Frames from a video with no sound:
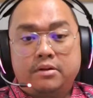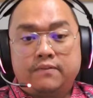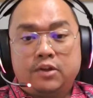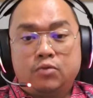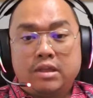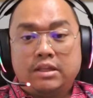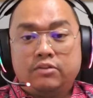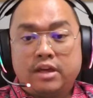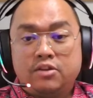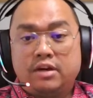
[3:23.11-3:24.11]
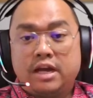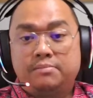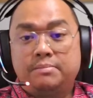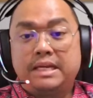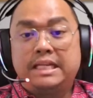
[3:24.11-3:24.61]
later part of the
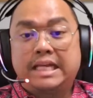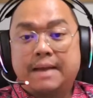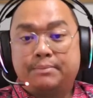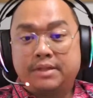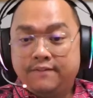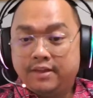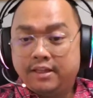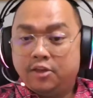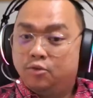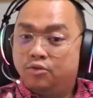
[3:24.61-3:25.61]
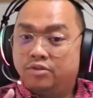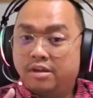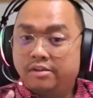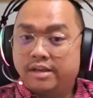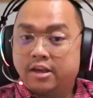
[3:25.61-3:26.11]
20th century has been in captivity